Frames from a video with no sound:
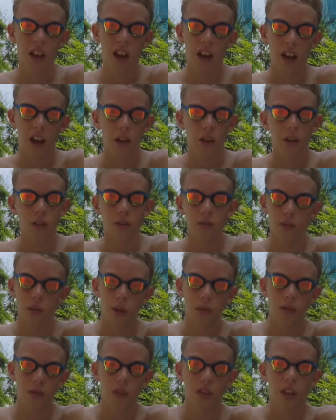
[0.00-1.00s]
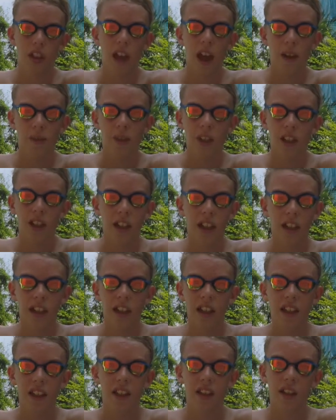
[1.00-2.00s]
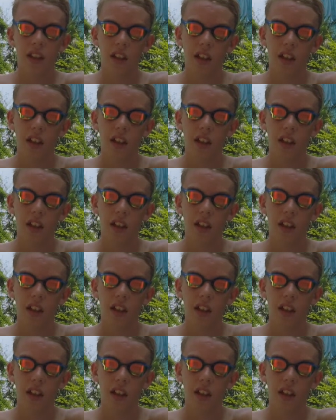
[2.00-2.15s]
I'll obviously have to clean it,